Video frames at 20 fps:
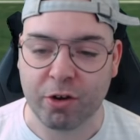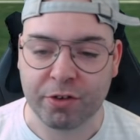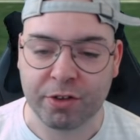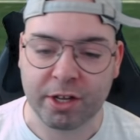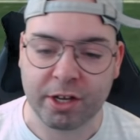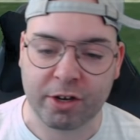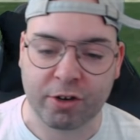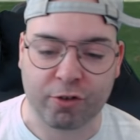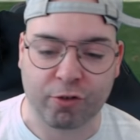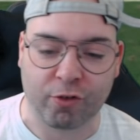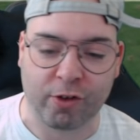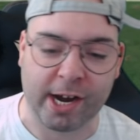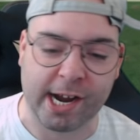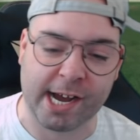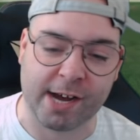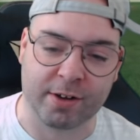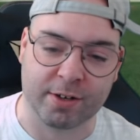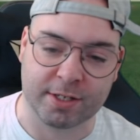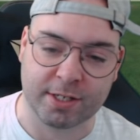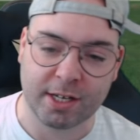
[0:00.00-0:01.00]
on the
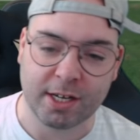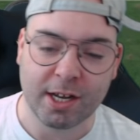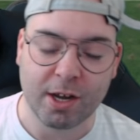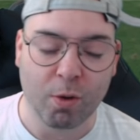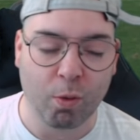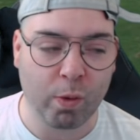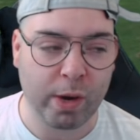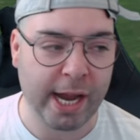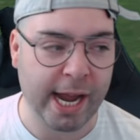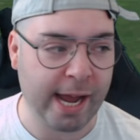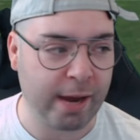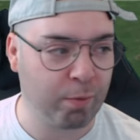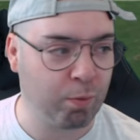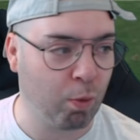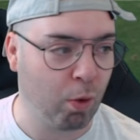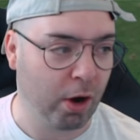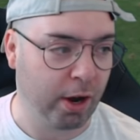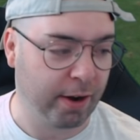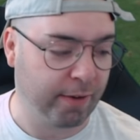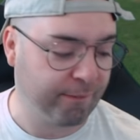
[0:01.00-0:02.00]
ground. We had,
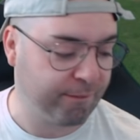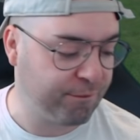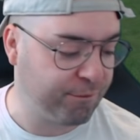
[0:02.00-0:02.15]
what,